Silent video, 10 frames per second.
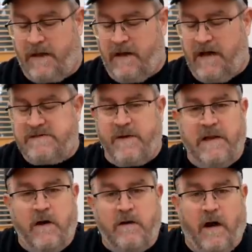it has my
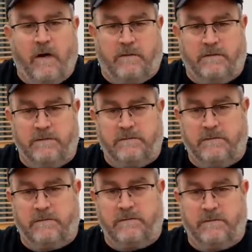logo
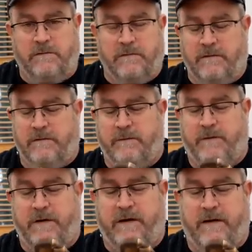
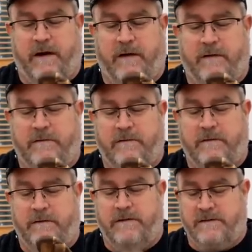put in there.
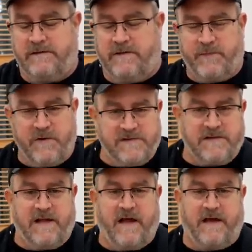So it's
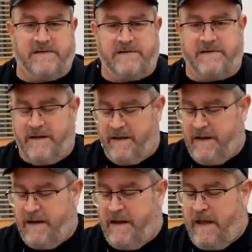personalized.
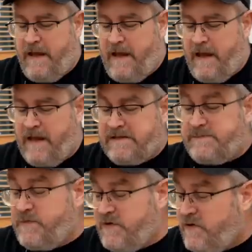And it's
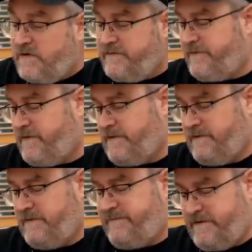
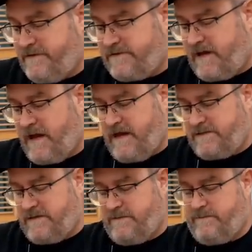beautiful. It feels
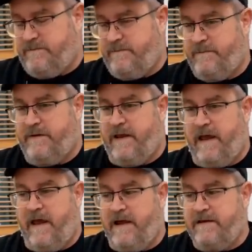awesome.
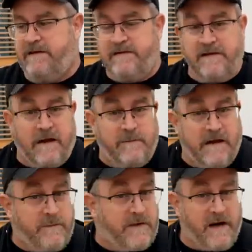And do you think I'm
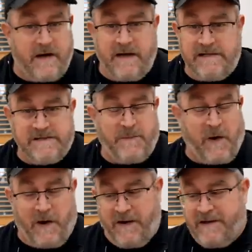going to be cutting this
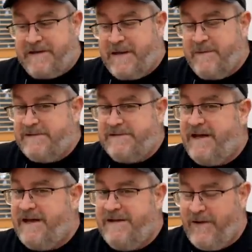apart on the table
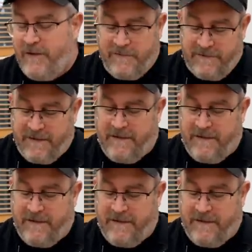saw? No.